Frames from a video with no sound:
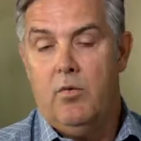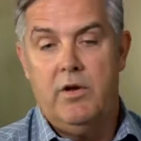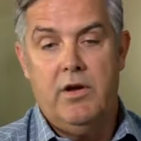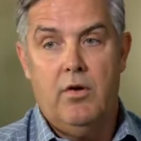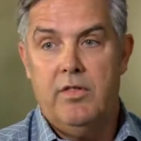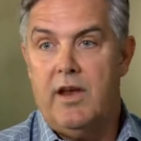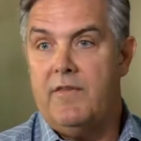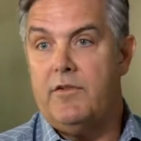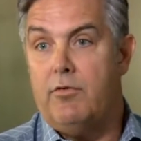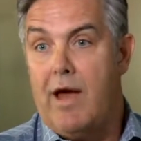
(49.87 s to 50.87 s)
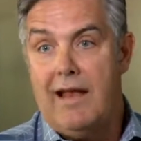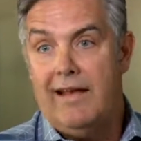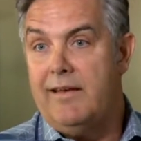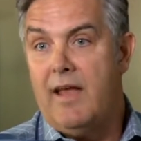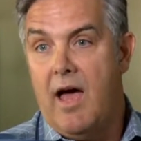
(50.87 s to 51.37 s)
We know that after
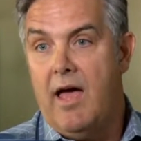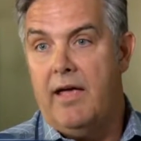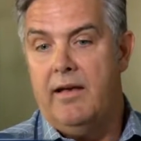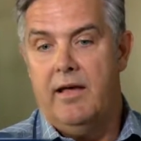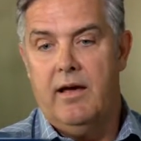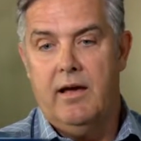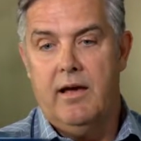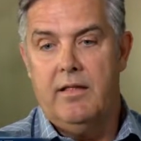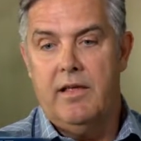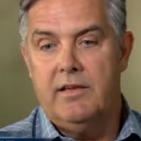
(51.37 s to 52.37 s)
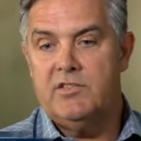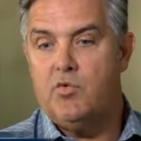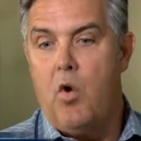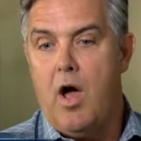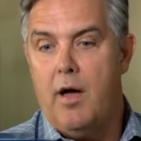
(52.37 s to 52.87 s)
Ryland died, uh, they
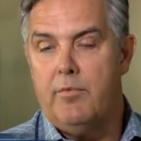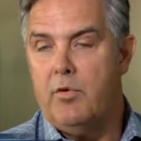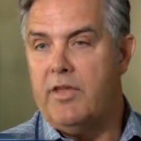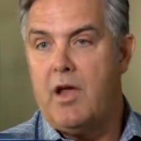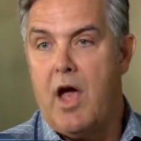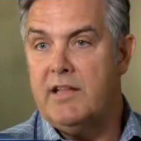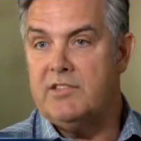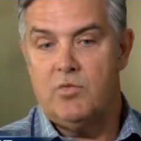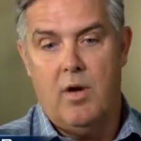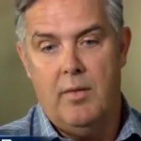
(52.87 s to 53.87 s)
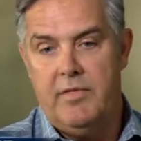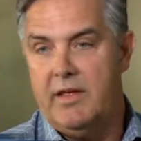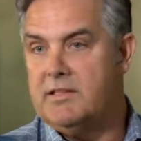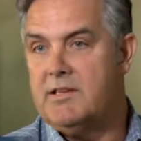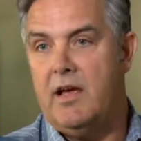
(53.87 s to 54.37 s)
swabbed with a cotton swab the
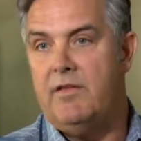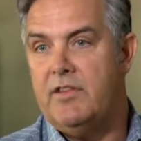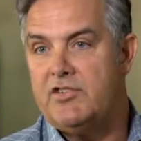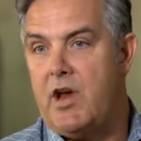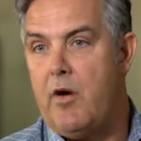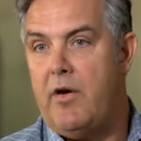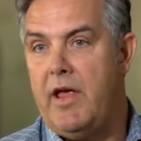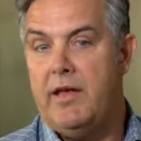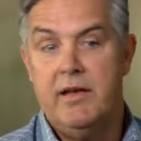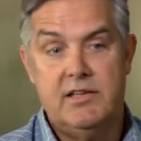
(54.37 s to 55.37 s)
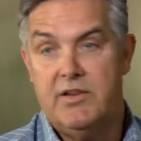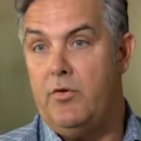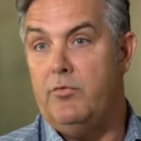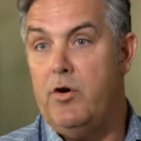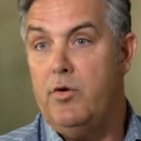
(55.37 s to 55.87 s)
inside of the shower head in his
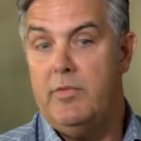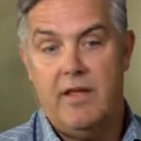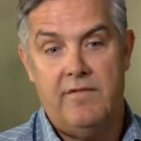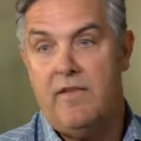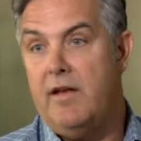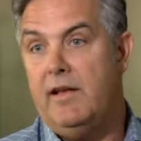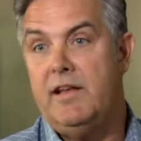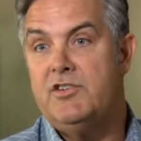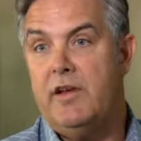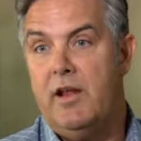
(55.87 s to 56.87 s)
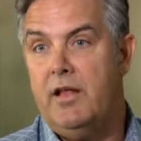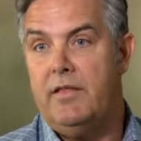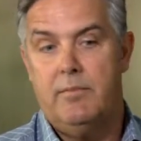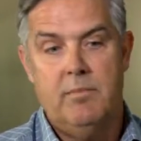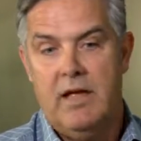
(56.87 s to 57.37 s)
own room and they found Legionella
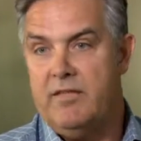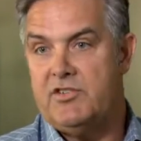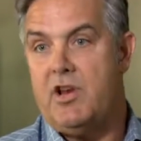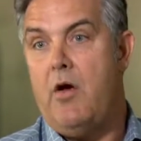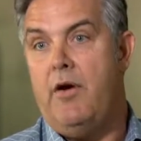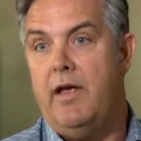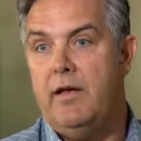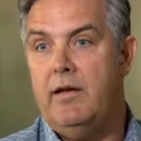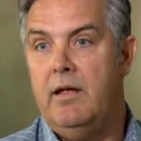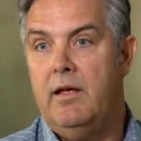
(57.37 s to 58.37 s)
in the, the shower head.